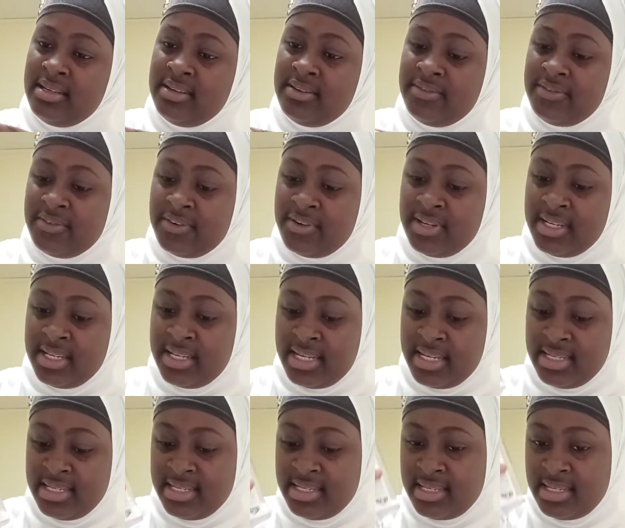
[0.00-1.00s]
the front
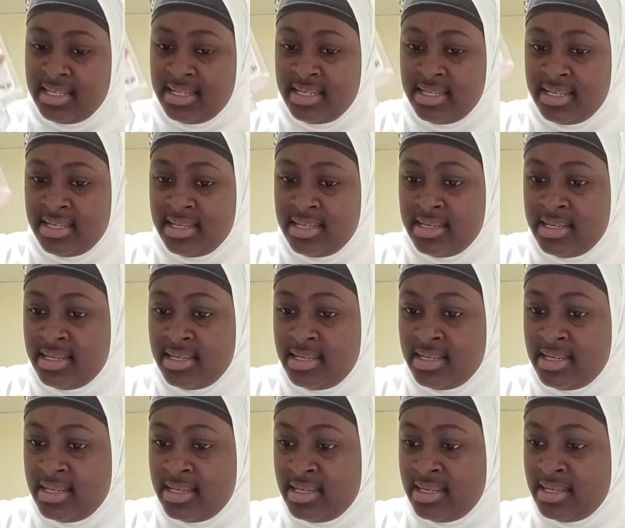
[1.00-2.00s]
desk.
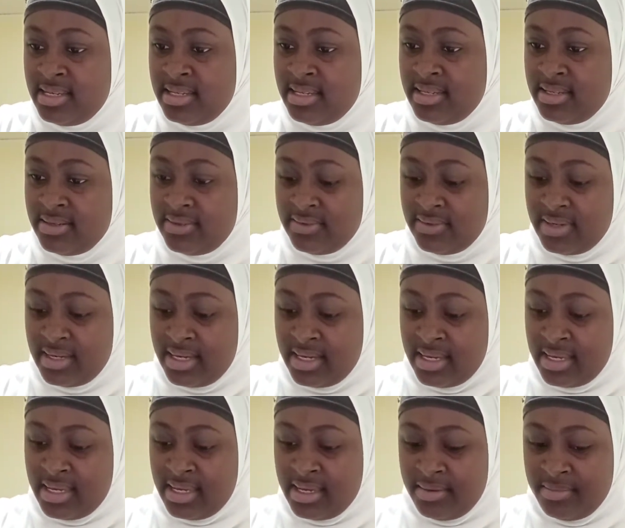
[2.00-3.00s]
So
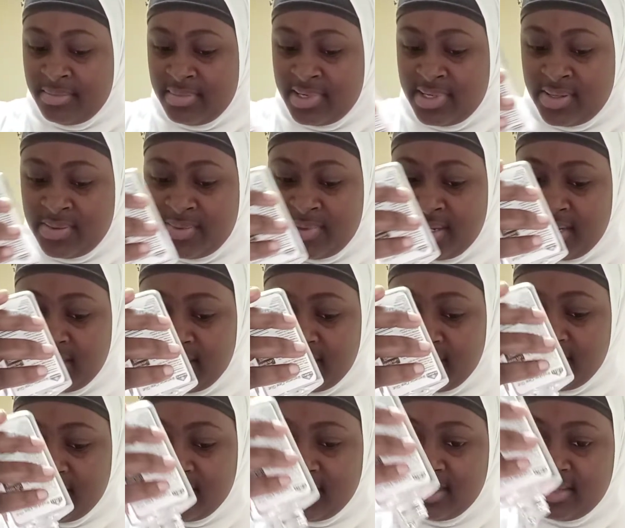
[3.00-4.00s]
I am doing
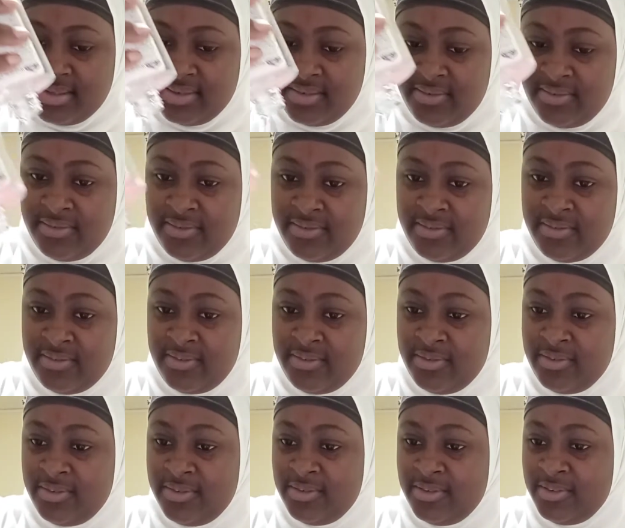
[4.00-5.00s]
this stuff.
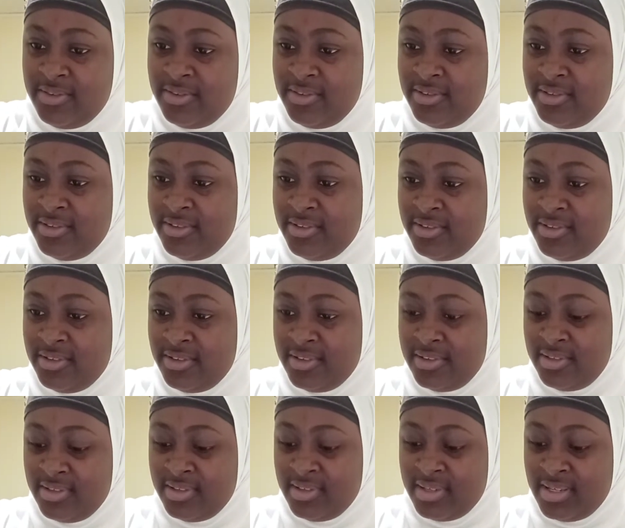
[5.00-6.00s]

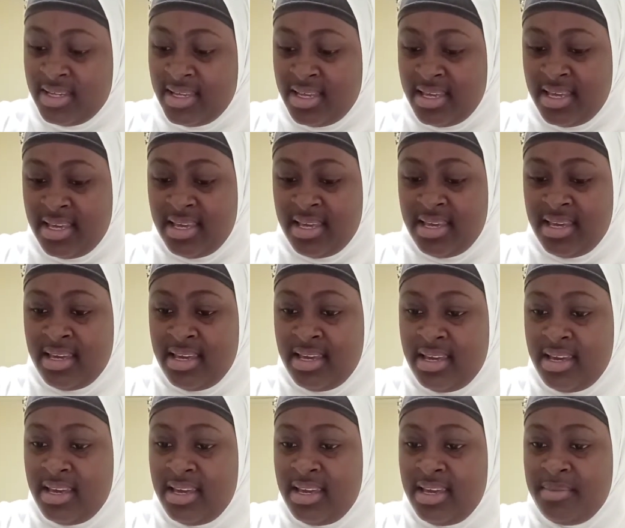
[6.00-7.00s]
Ooh.
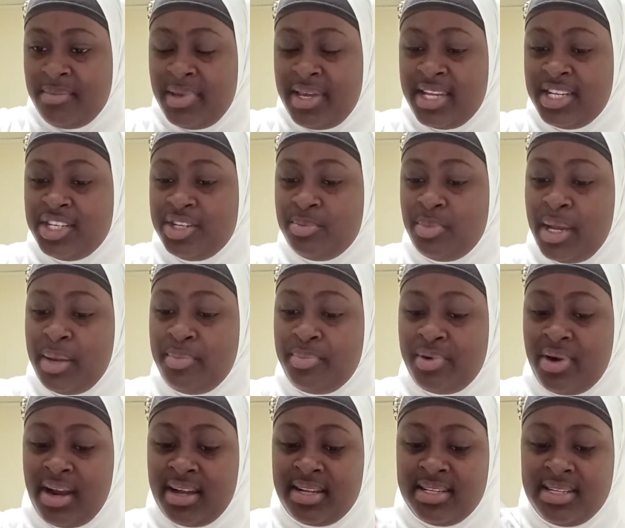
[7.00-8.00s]
I am catching my
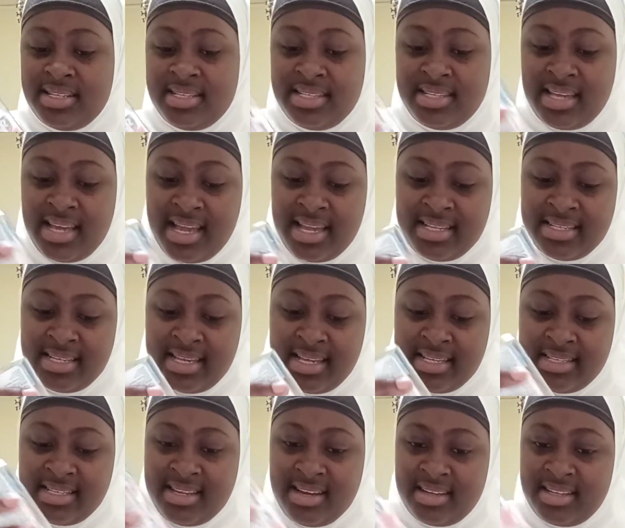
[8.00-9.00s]
practice, guys,
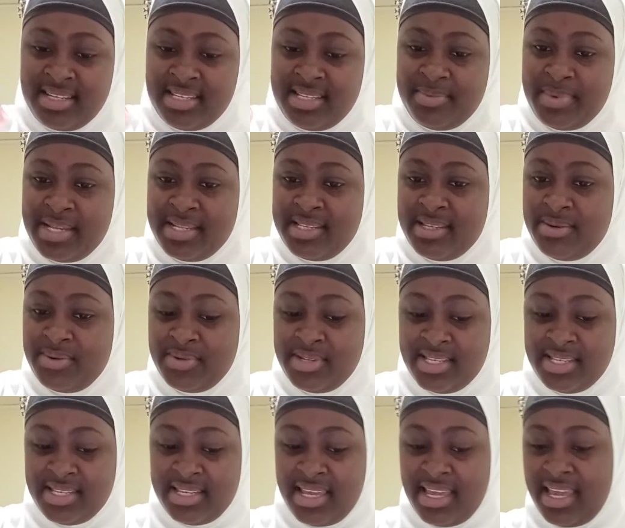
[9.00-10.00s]
as Dr. Spencer
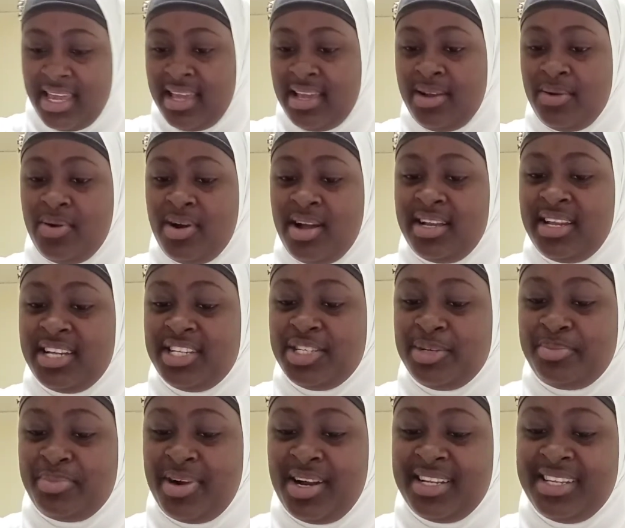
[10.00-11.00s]
would say. Go and catch
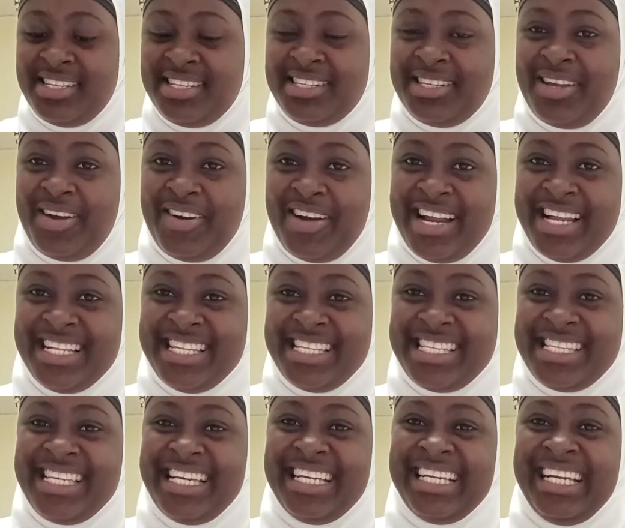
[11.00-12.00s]
your practice,
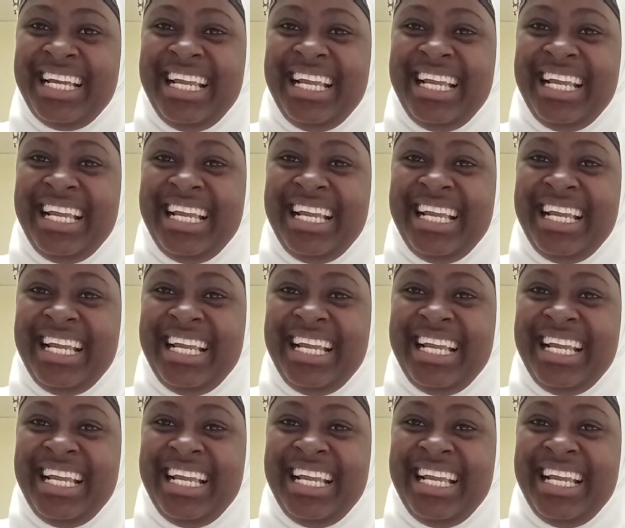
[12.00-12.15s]
Lawrence.